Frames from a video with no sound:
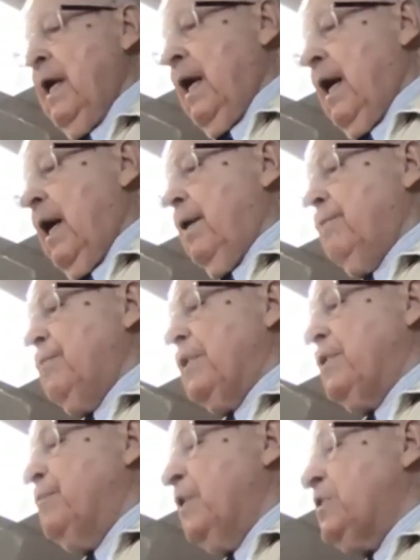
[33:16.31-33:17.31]
Uh, but
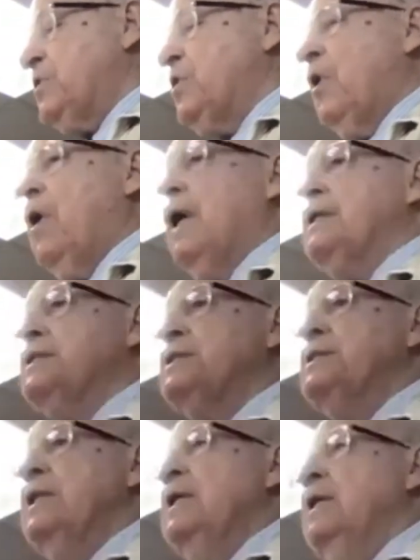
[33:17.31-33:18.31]
the book
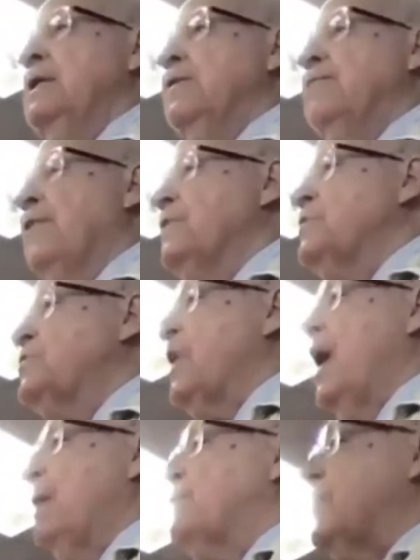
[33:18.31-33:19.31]
starts, the first
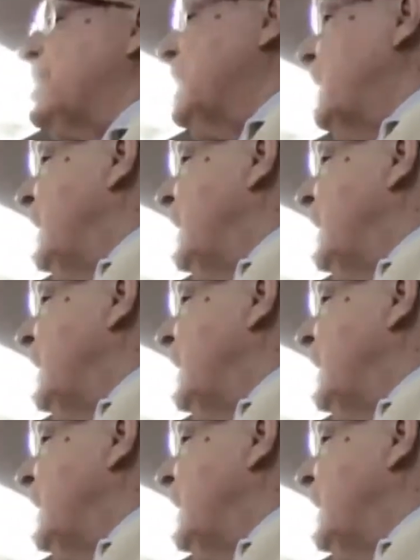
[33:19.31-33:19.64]
chapter